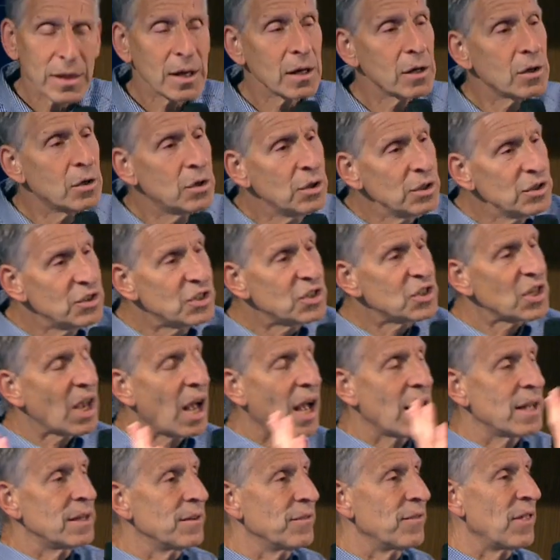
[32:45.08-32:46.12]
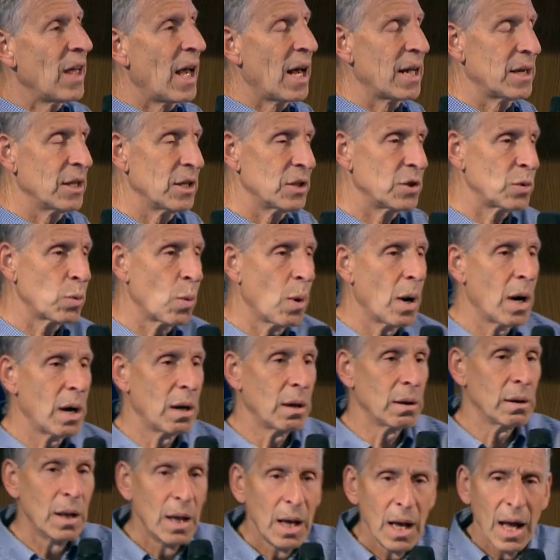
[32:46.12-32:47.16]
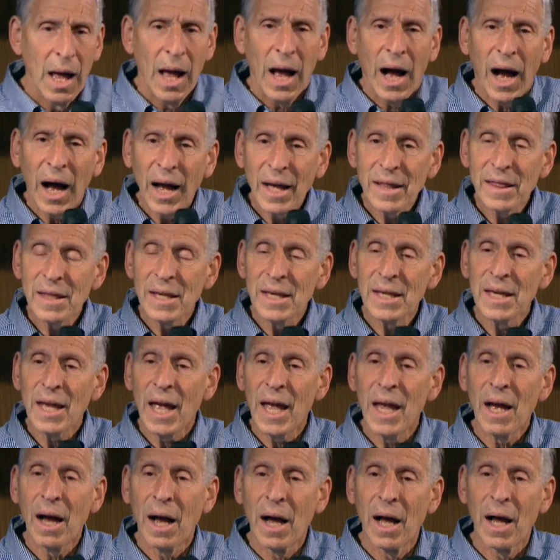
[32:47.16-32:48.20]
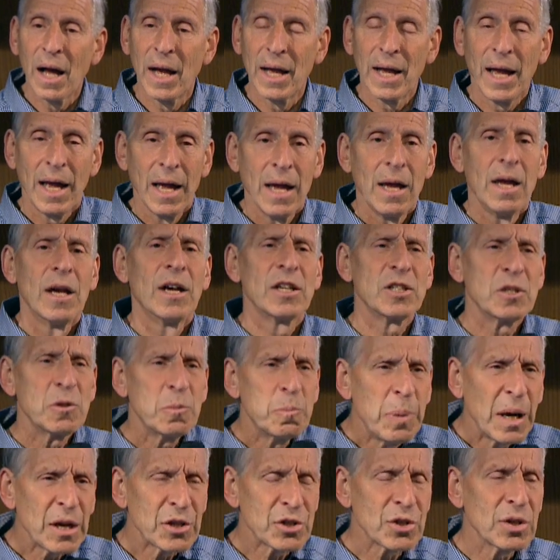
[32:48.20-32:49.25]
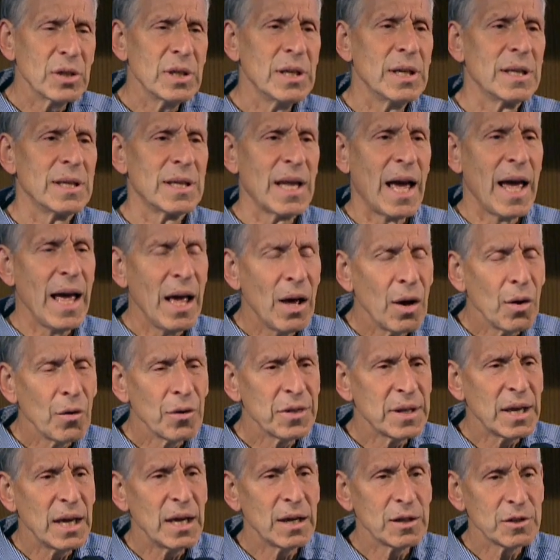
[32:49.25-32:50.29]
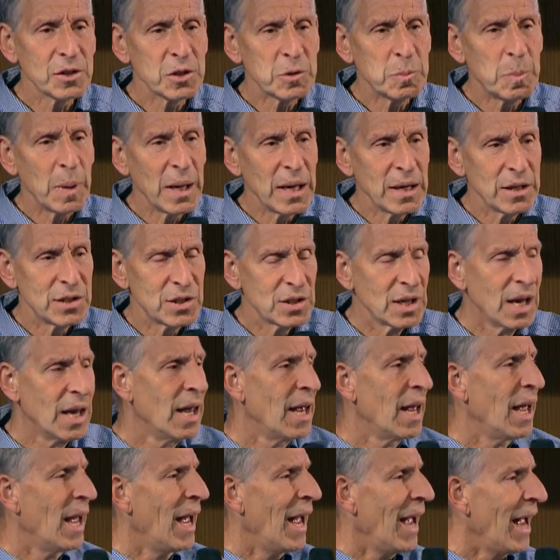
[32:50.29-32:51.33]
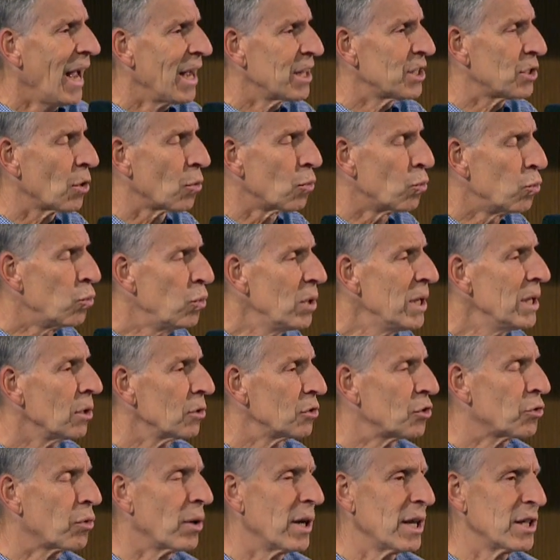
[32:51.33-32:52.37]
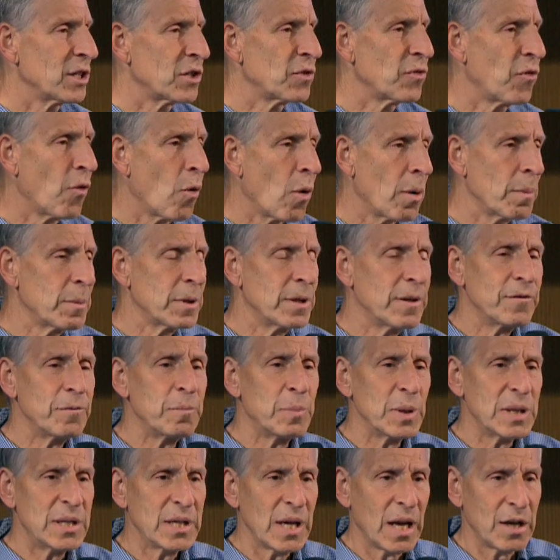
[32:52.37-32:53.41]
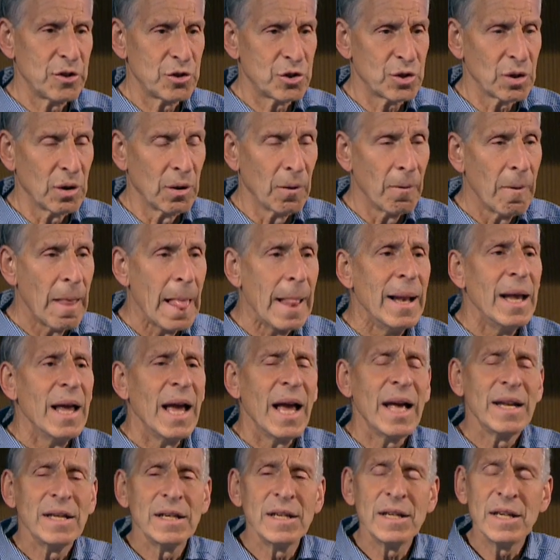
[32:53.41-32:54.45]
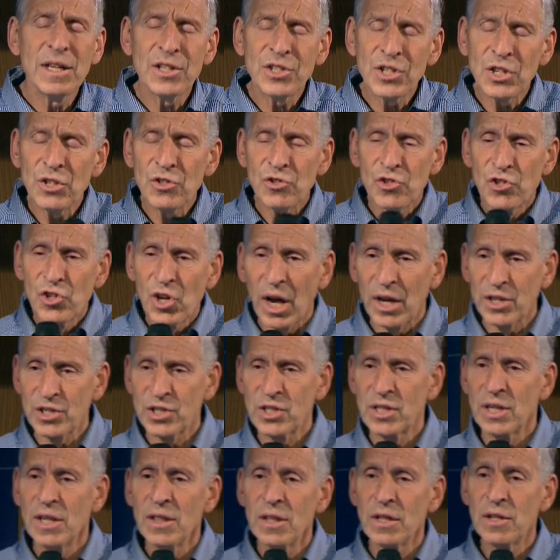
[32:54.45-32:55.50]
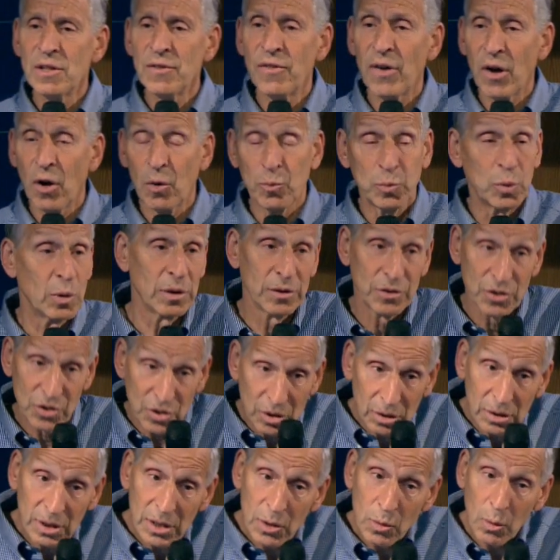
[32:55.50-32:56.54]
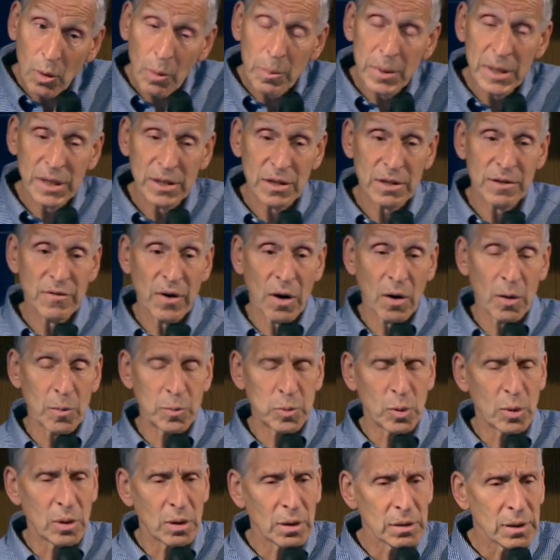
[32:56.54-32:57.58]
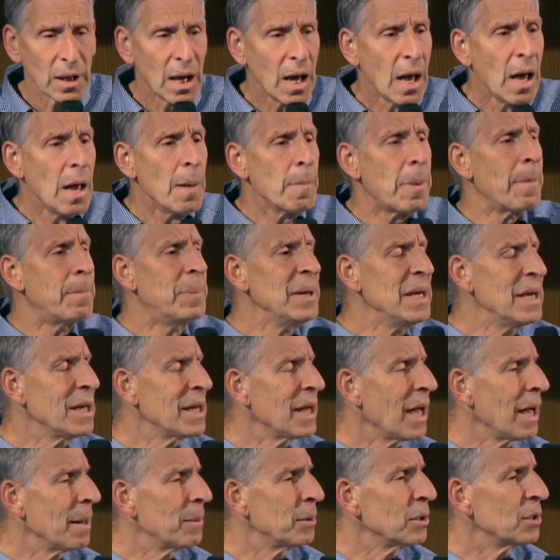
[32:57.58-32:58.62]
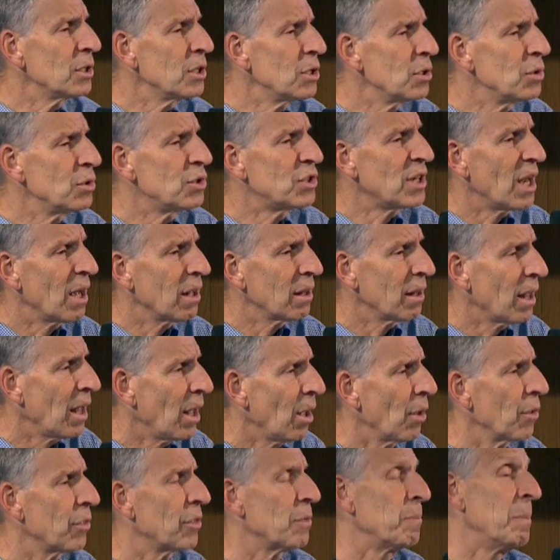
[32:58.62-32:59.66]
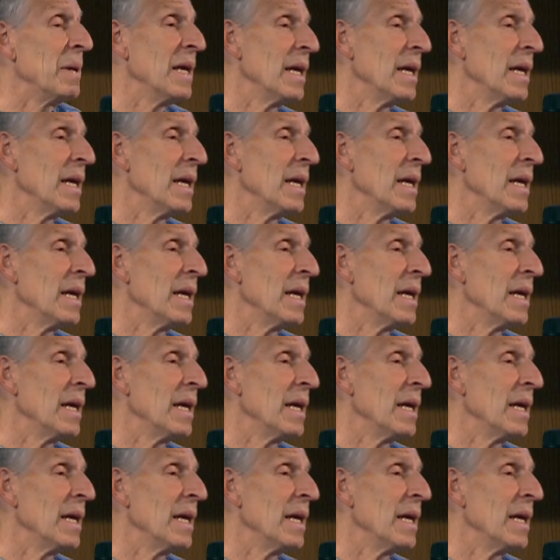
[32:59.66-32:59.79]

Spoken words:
on the good side of that as well. I think AI, especially in the healthcare space, has a real transformative potential. And it isn't just in the developed world. Certainly will be in the developed world. But being able to use telehealth,